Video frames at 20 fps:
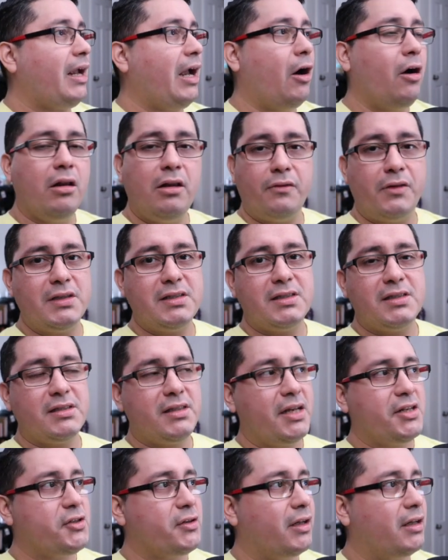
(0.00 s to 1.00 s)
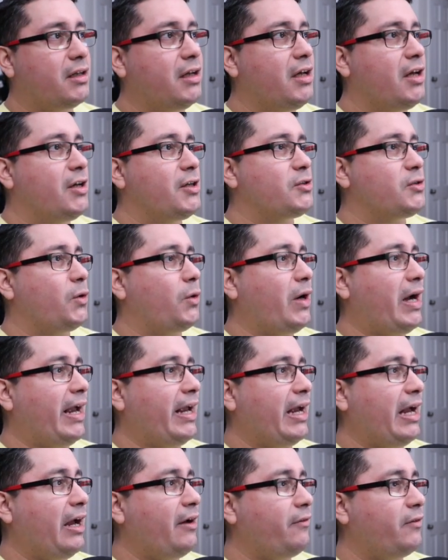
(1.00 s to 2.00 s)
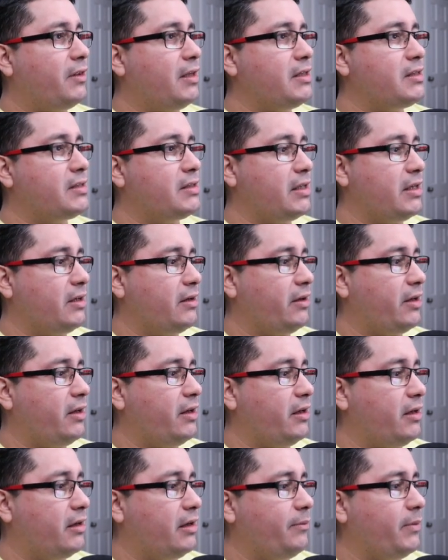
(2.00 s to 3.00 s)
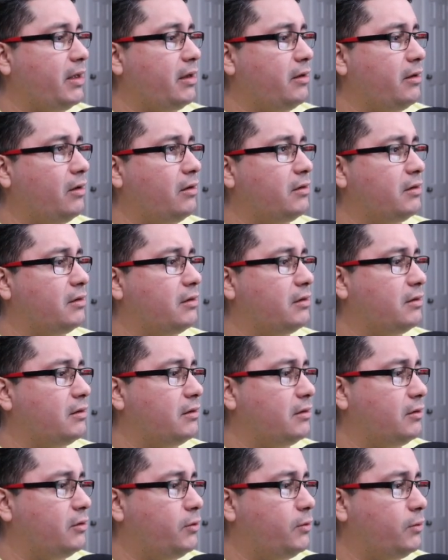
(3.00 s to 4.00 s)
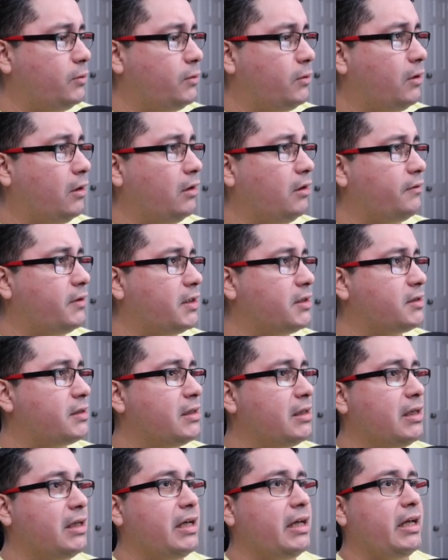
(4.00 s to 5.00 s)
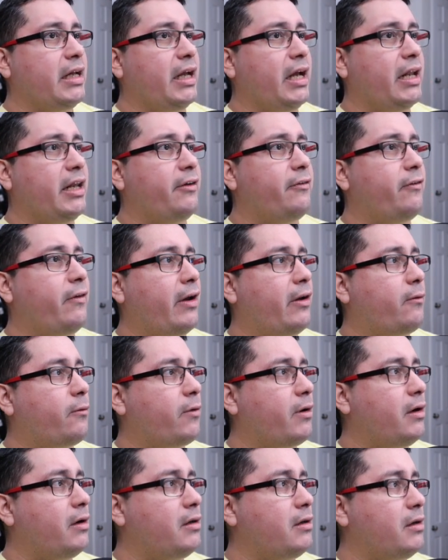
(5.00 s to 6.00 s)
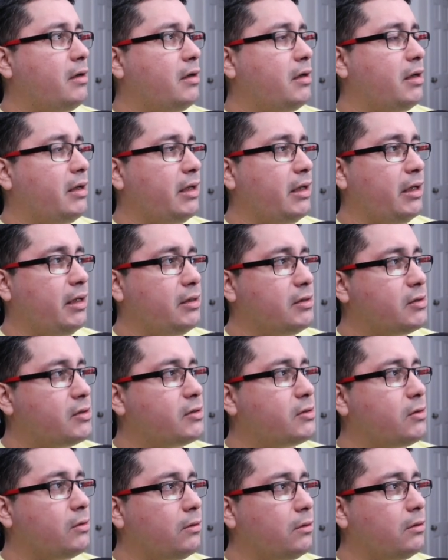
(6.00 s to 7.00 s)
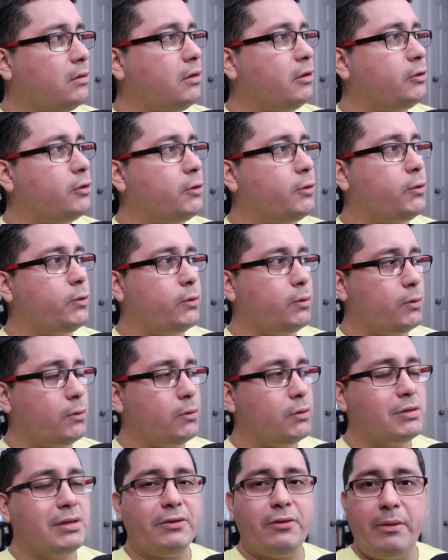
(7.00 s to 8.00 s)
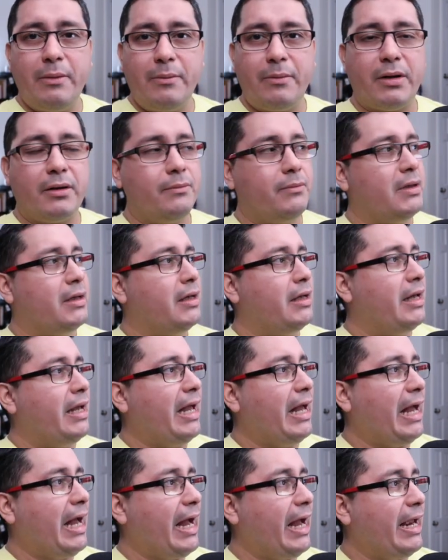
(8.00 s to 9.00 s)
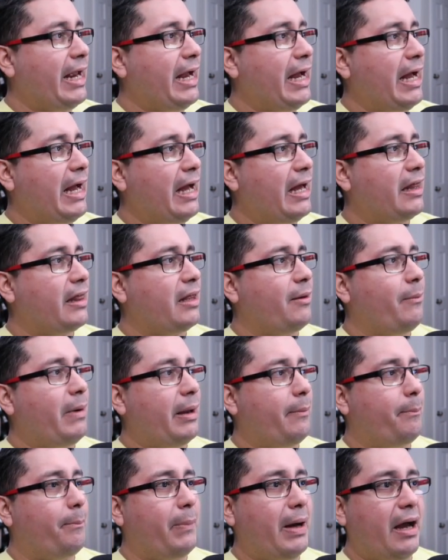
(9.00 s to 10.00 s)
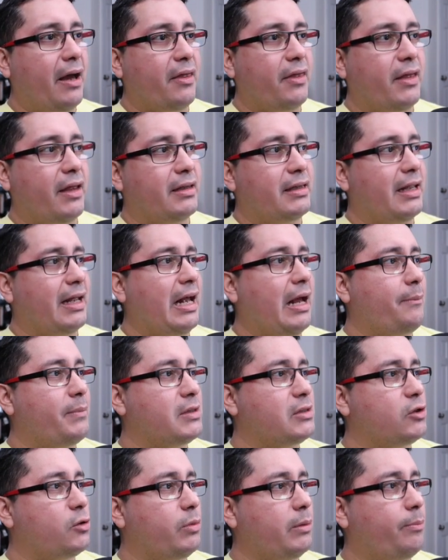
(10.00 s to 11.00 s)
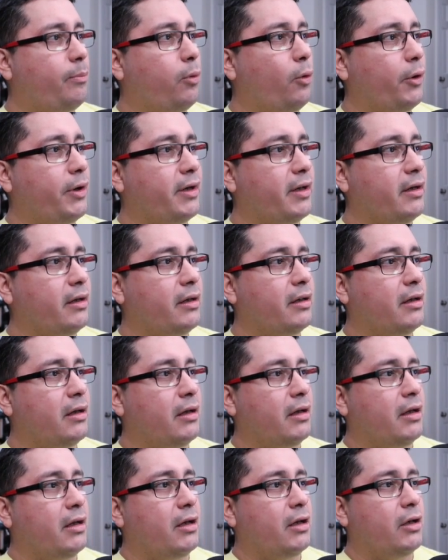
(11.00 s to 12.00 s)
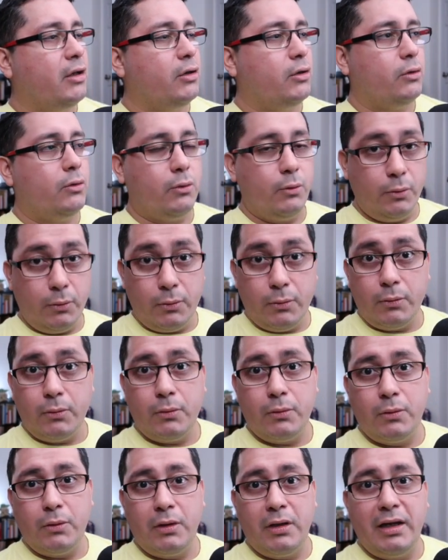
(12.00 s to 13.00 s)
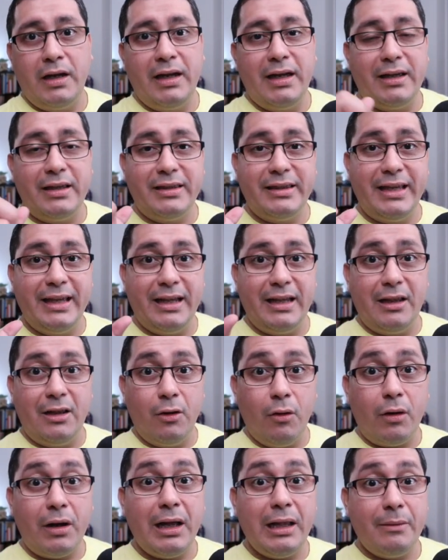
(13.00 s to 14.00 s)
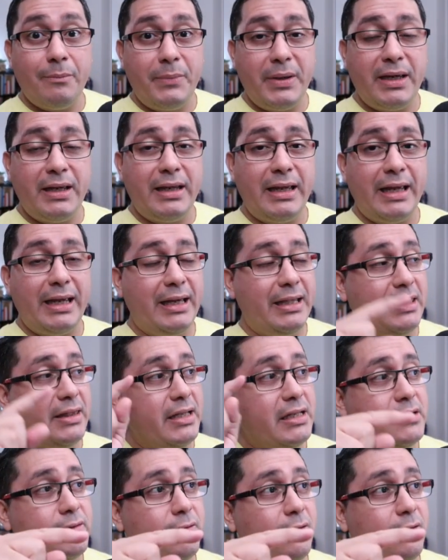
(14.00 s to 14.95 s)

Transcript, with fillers: All of this is intentional. So I have this thing here. Let me undo all of this. And if I run install tools, remember, I had my path that happens to be pointing to the local bin in this